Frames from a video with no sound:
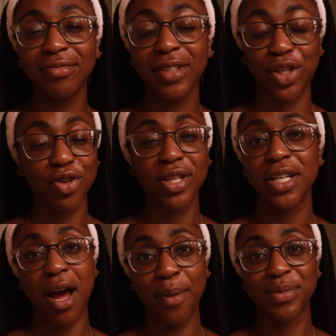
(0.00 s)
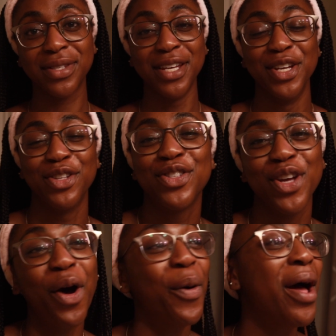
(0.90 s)
these are the times.
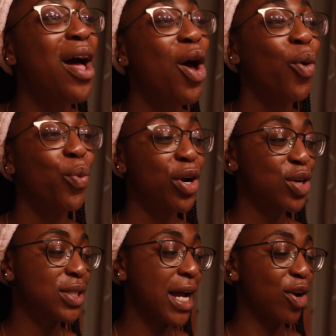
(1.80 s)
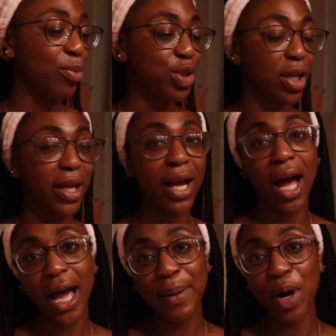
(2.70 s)
So we are just at home chilling.
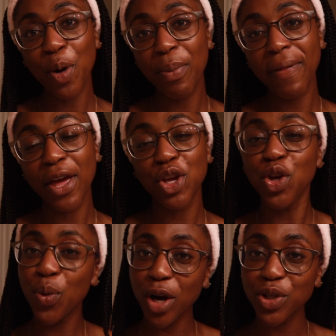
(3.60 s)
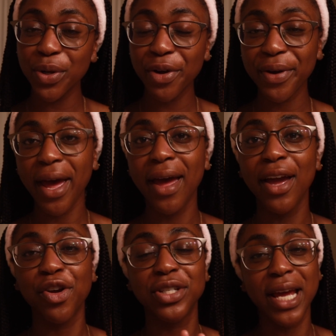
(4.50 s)
I'm hoping that you are doing
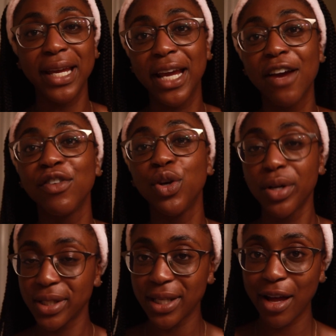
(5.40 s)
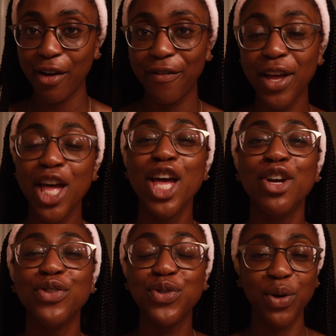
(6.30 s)
okay, you're taking care of yourself,
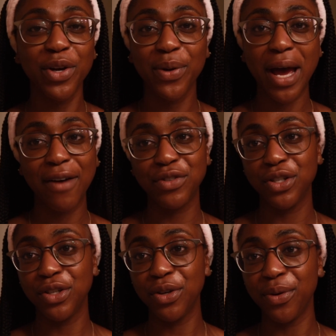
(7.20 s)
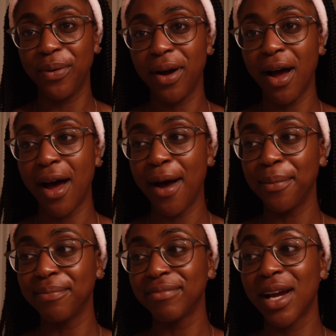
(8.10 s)
doing what you have to do.
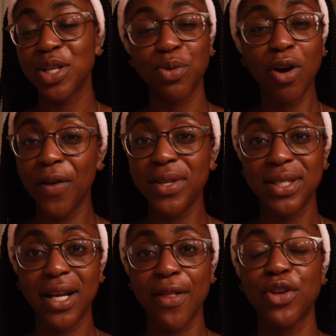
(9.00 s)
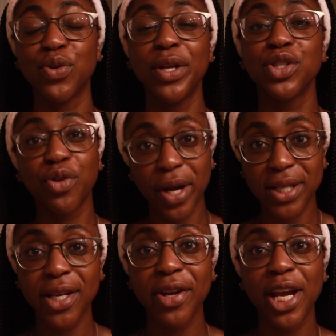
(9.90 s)
Guys, we're all in this together, so it's
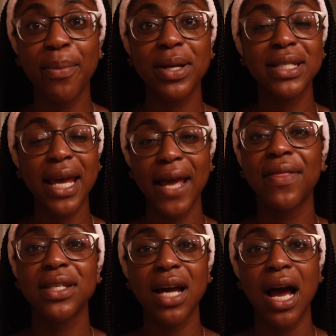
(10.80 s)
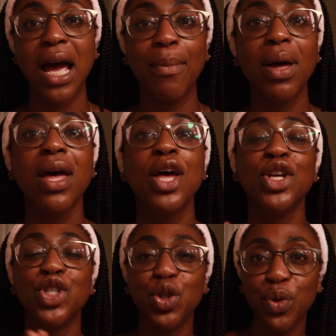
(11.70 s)
crazy out here, but take the time,
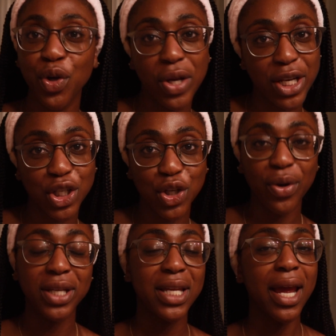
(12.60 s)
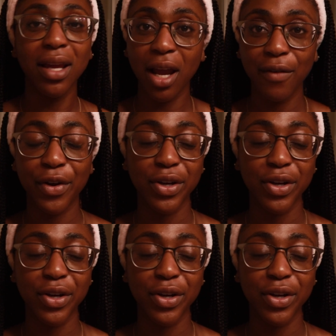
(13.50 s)
do what you need to do to take care of